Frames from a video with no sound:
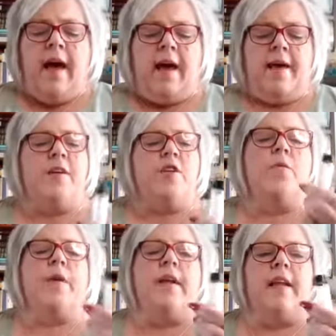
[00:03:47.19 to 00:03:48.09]
And then
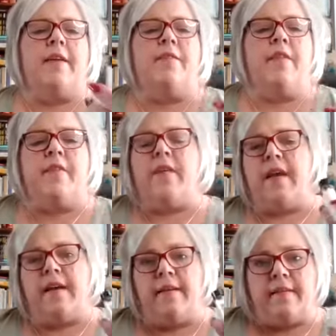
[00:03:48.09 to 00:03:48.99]
you would leave this
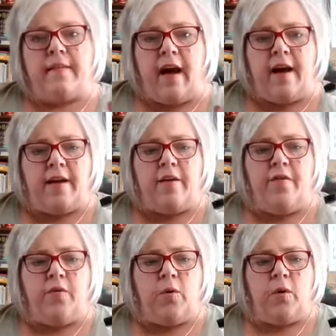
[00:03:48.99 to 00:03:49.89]
setting aside
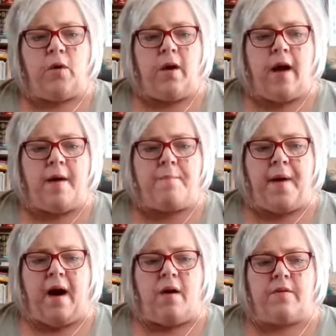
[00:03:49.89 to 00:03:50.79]
for
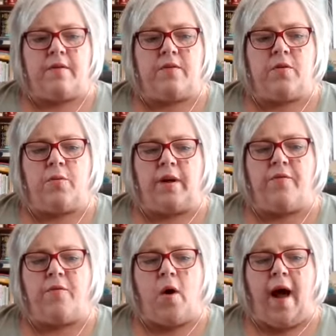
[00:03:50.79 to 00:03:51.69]
about
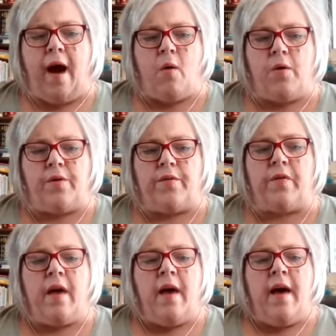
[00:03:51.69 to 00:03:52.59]
24 hours.